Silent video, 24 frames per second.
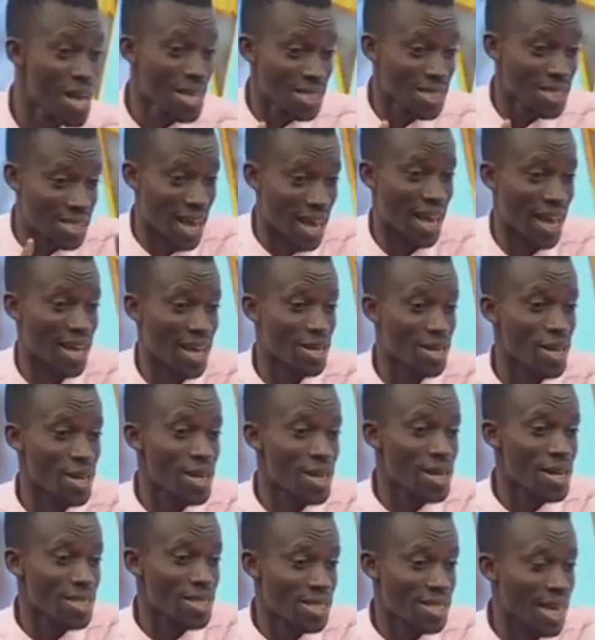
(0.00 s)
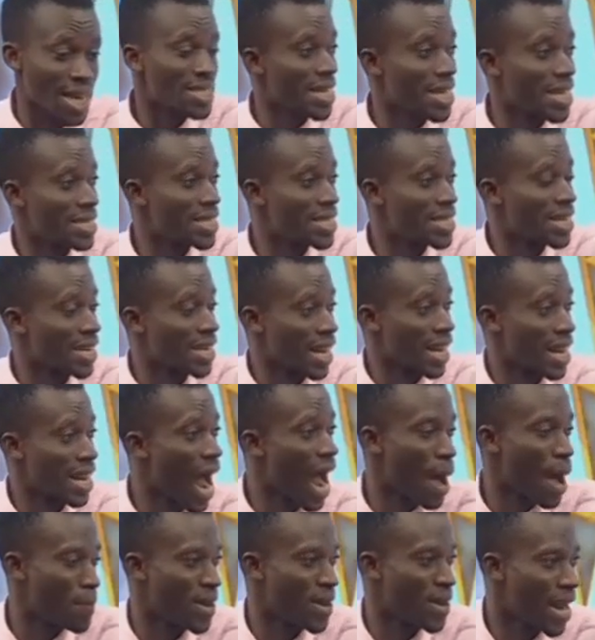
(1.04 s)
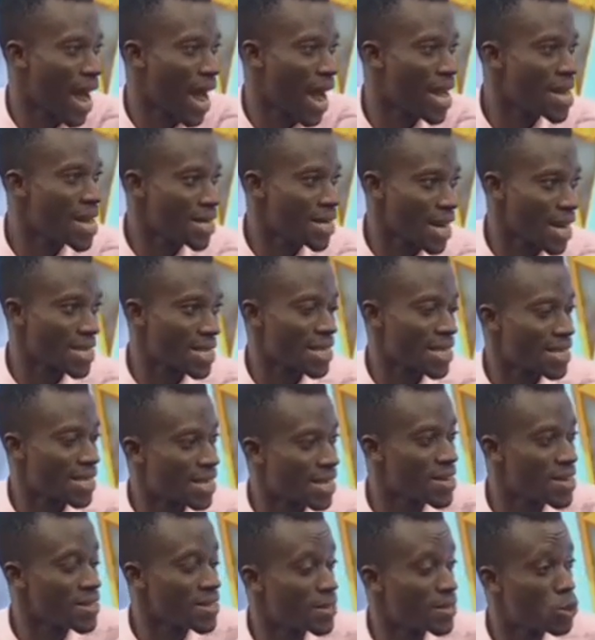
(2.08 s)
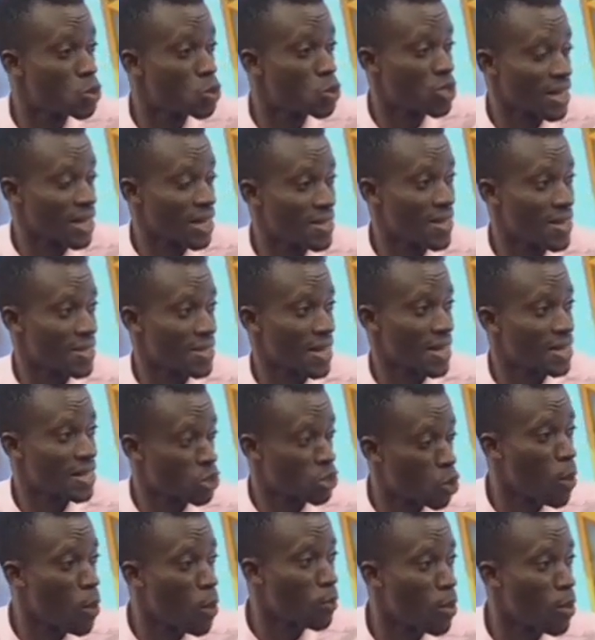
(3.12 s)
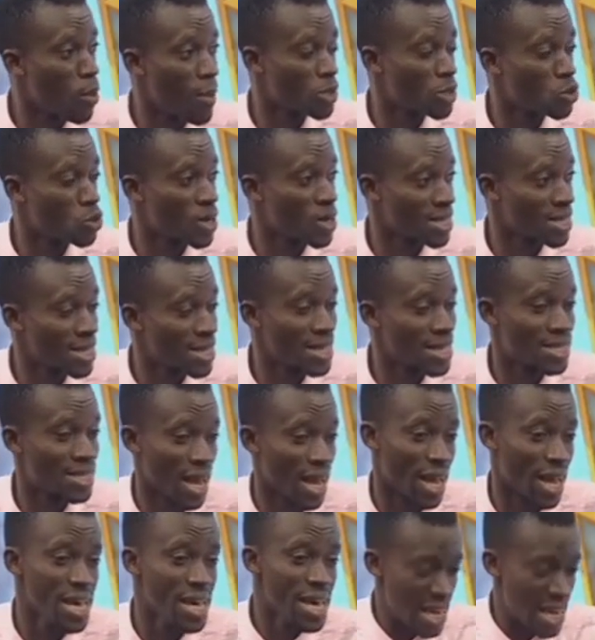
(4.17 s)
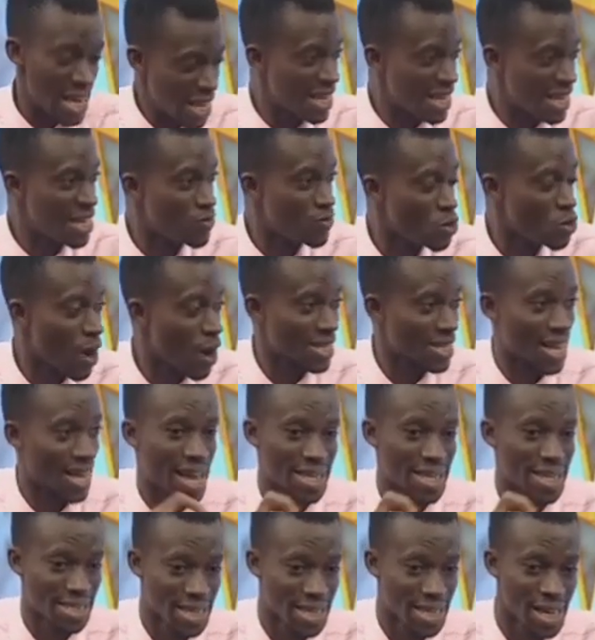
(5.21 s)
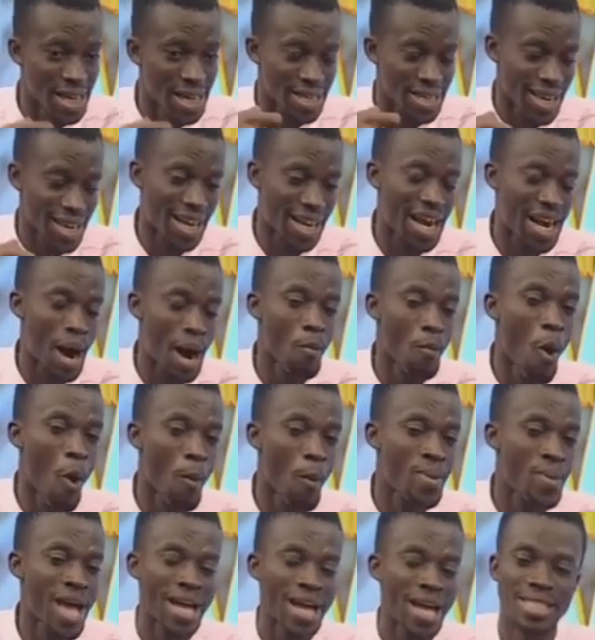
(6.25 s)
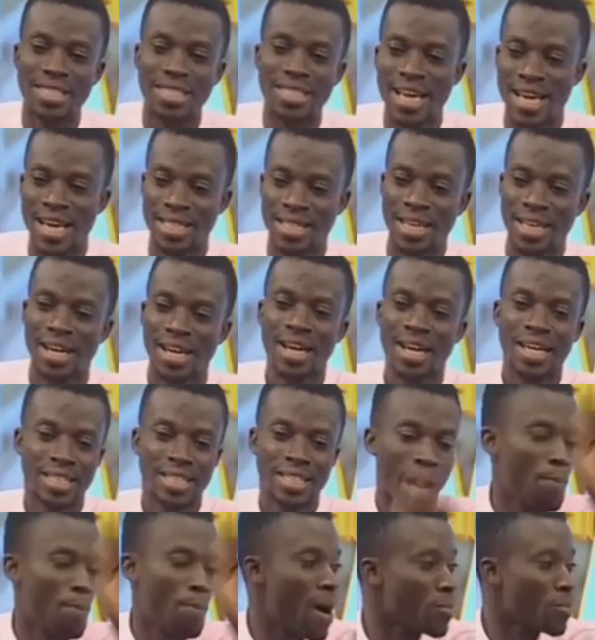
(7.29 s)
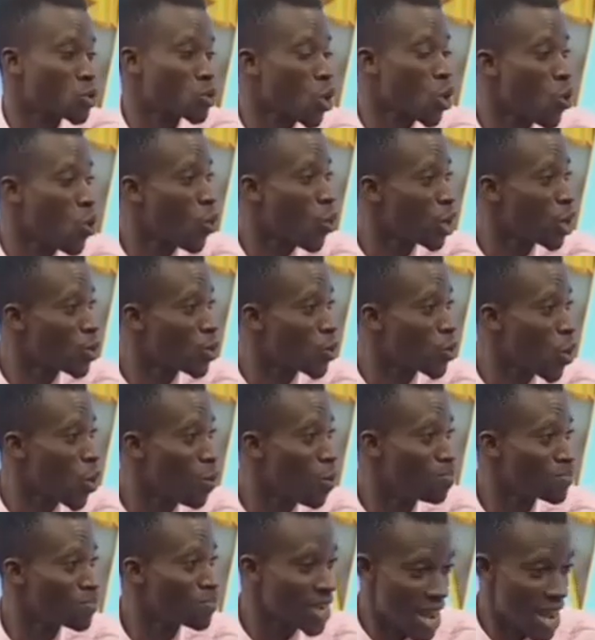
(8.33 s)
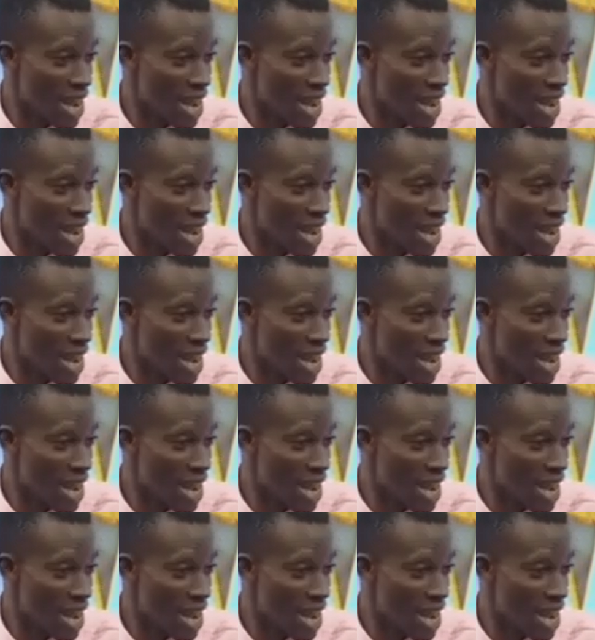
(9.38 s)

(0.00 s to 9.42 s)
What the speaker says: Said such a thing can happen. Not a security to certain extent is compromised to the extent say individuals I say Yakamo Bia to say Yapam so called Chrome.